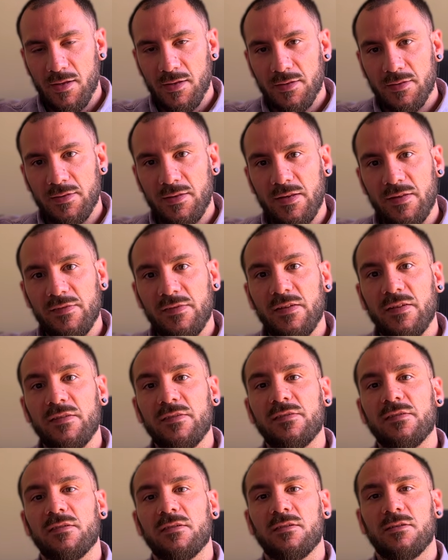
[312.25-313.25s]
This
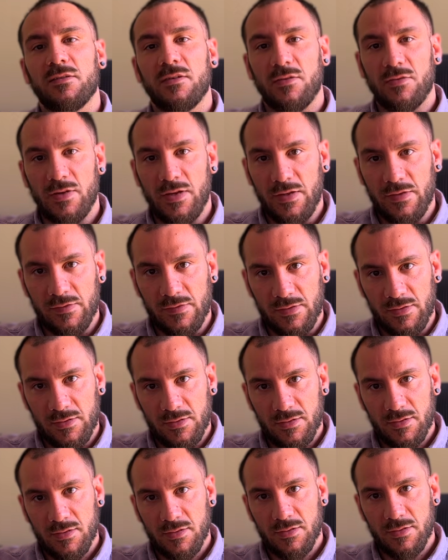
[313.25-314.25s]
is the
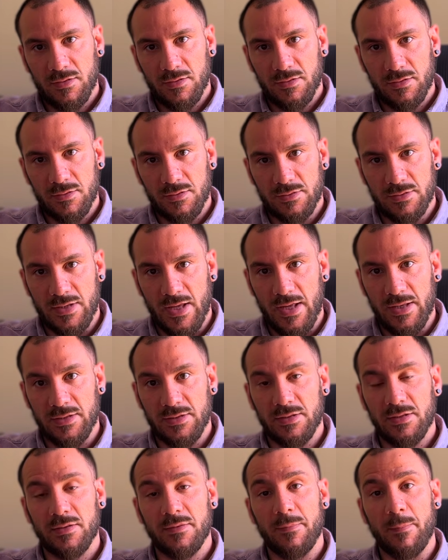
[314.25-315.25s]
reason
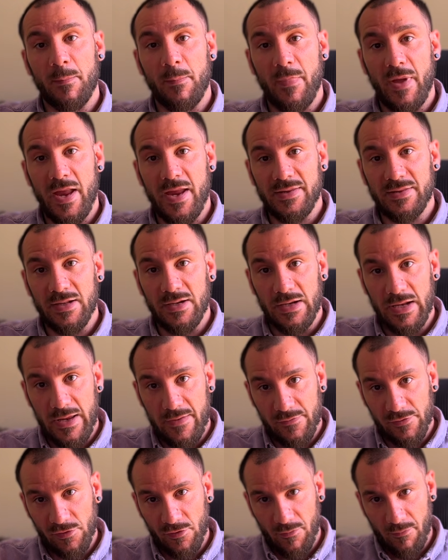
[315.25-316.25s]
that made the
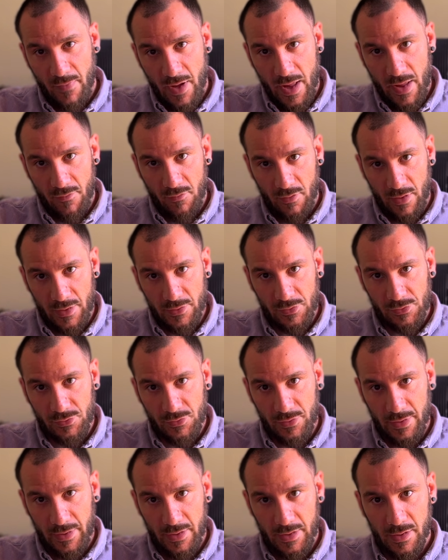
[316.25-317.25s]
leaves of my avocado
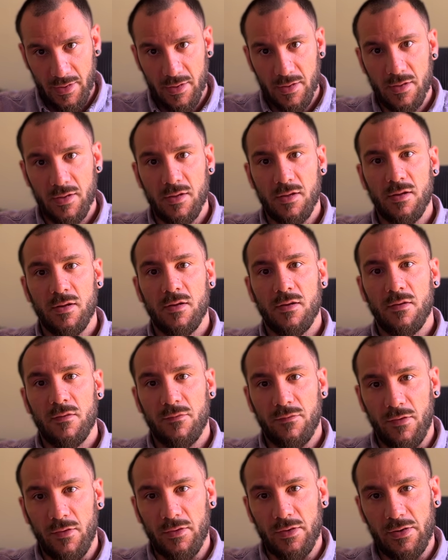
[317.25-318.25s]
tree
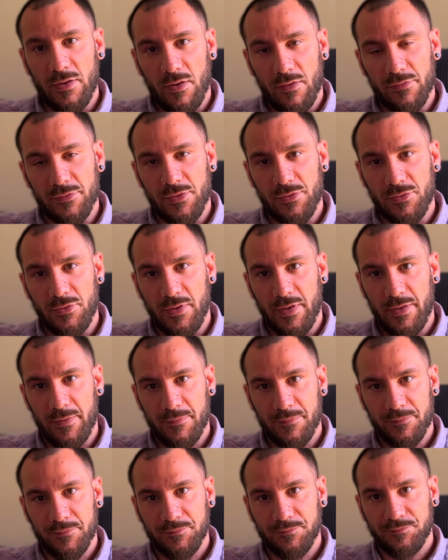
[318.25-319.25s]
falling off the tree.
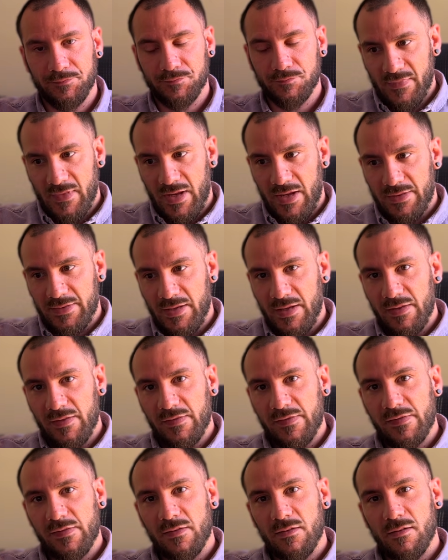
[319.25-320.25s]
It
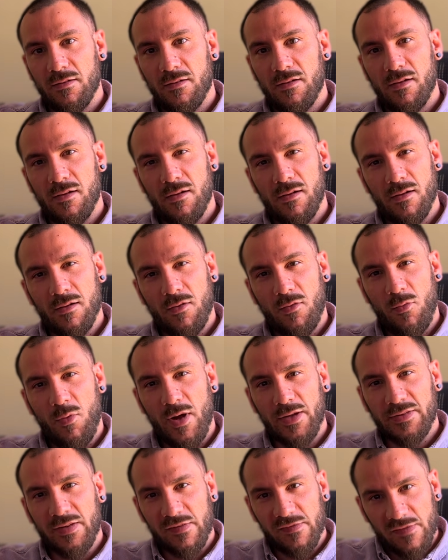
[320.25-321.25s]
is
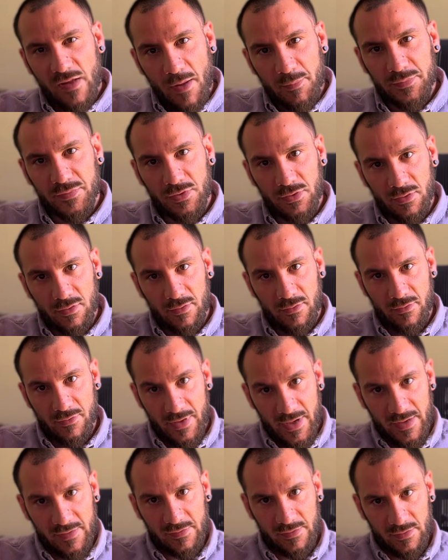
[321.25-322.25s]
quite a subtle
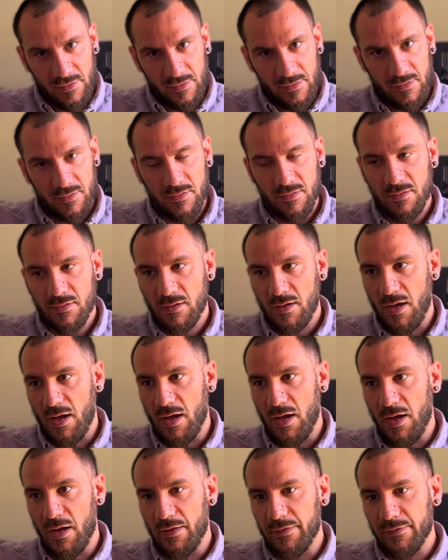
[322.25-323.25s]
reason,
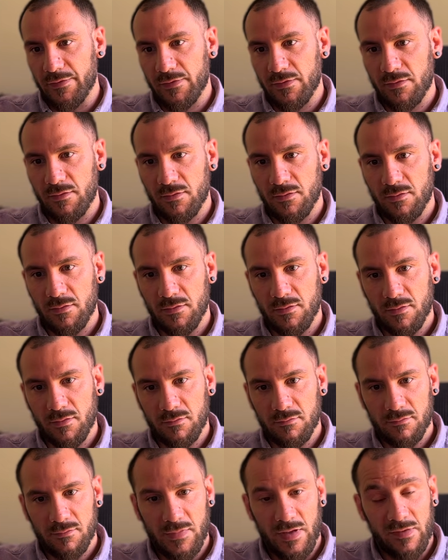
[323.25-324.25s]
as
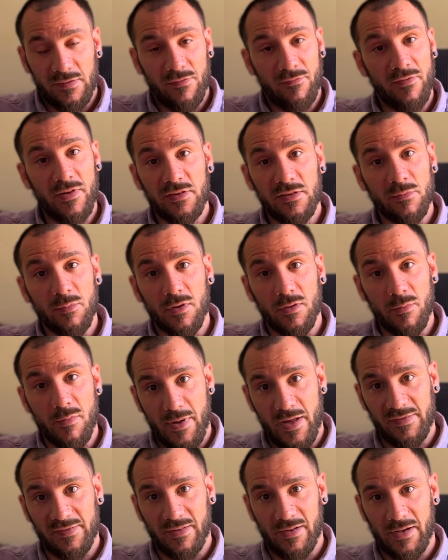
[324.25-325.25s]
is invisible
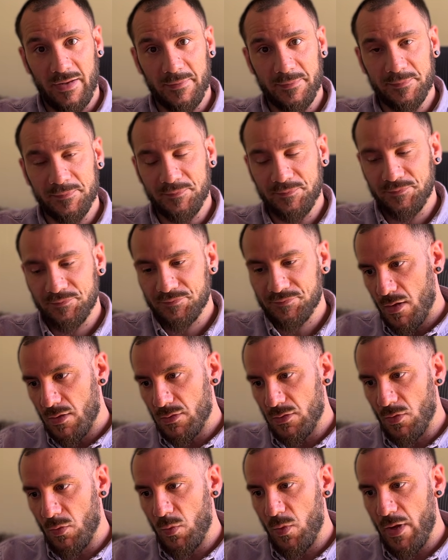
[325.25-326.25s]
basically.
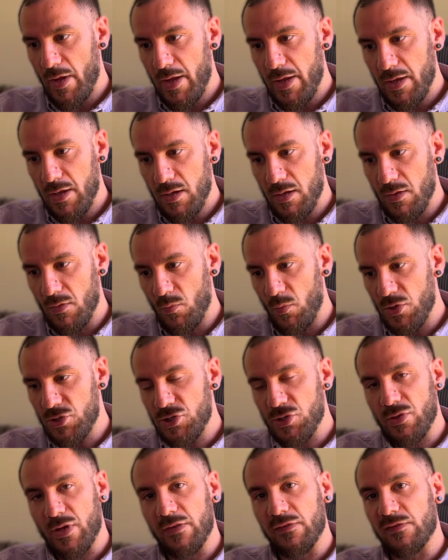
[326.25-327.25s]
The way in which
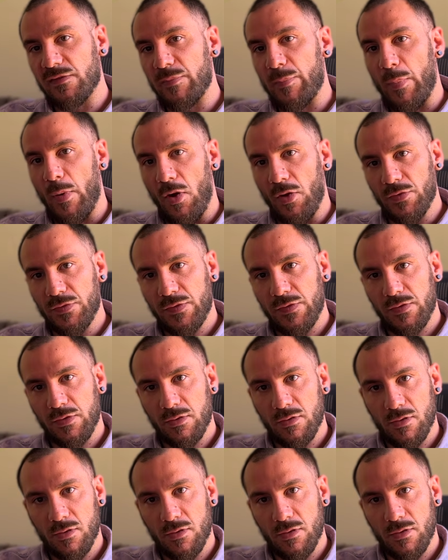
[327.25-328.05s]
you can spot